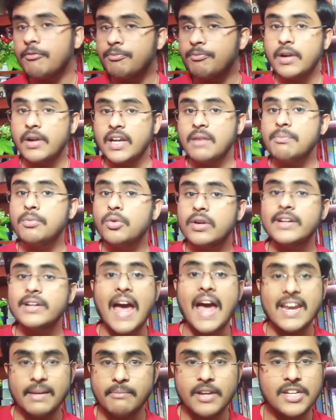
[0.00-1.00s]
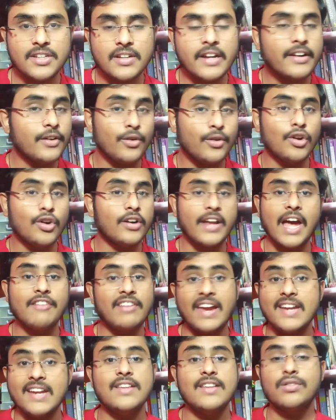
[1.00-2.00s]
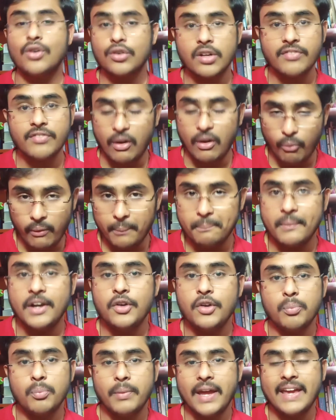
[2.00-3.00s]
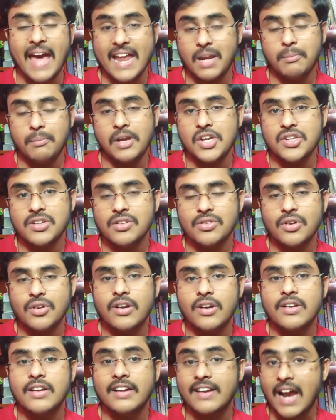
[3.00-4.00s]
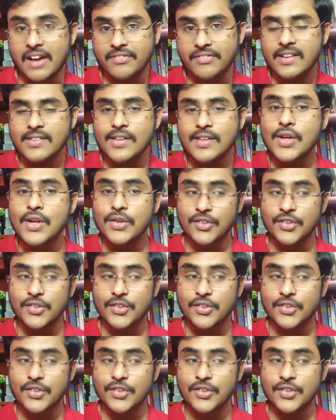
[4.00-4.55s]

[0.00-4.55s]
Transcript: pretty poor at animation and I do not have any sort of equipment to make animations or graphics,